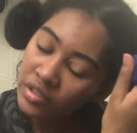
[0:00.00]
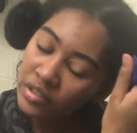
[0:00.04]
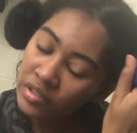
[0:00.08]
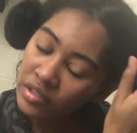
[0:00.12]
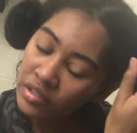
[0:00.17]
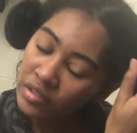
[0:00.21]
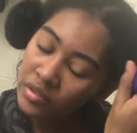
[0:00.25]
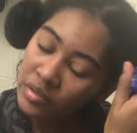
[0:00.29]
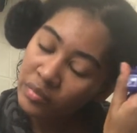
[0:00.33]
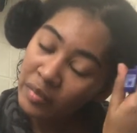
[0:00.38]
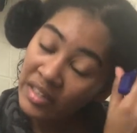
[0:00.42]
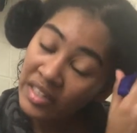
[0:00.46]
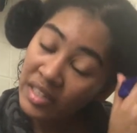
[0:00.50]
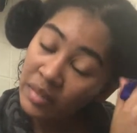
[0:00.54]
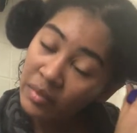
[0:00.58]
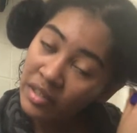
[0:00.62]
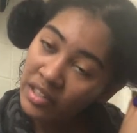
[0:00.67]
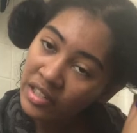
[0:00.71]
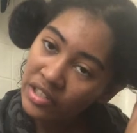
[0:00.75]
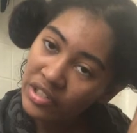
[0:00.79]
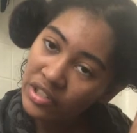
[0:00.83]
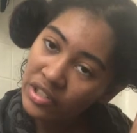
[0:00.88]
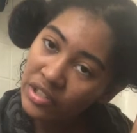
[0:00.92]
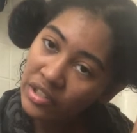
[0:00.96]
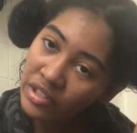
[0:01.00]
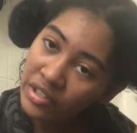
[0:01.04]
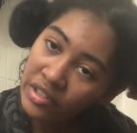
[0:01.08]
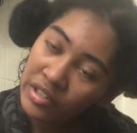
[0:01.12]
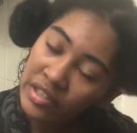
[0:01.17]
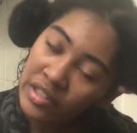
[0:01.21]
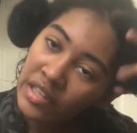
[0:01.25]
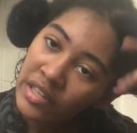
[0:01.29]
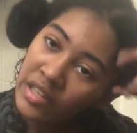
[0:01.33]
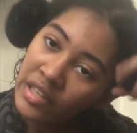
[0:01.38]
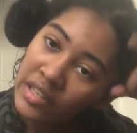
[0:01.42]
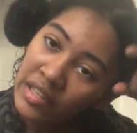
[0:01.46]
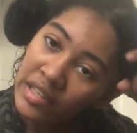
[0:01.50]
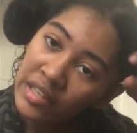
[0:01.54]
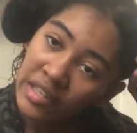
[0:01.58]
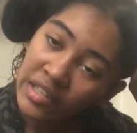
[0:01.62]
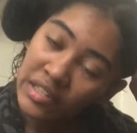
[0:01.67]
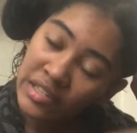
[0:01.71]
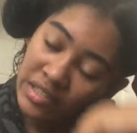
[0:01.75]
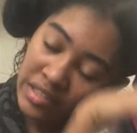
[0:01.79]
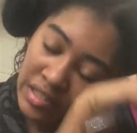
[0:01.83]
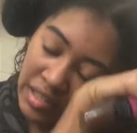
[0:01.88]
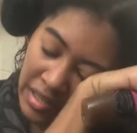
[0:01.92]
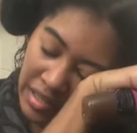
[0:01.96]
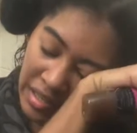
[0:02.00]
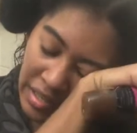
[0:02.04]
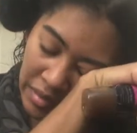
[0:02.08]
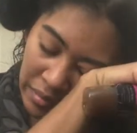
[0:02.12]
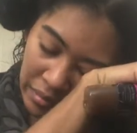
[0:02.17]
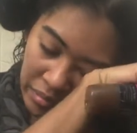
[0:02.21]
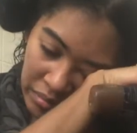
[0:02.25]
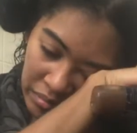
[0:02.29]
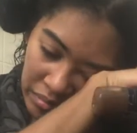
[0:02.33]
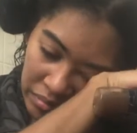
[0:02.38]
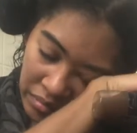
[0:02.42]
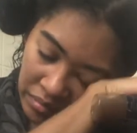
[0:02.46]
use my deep conditioner each time.